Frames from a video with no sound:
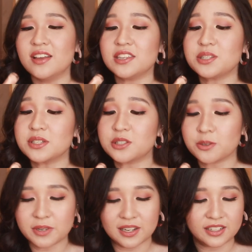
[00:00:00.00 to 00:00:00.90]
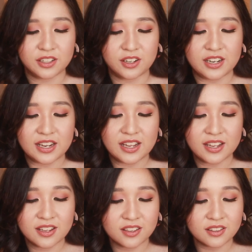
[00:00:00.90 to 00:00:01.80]
This one's super glittery
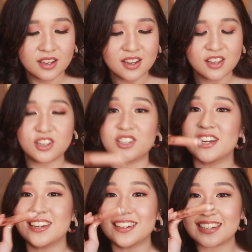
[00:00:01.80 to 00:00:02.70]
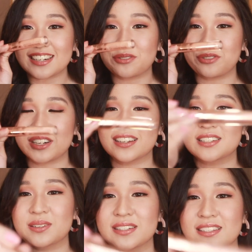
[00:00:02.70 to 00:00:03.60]
in the shade Neat Freak,
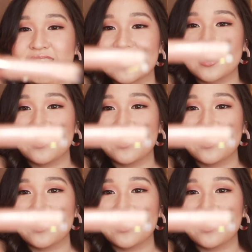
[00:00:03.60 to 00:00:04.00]
so it's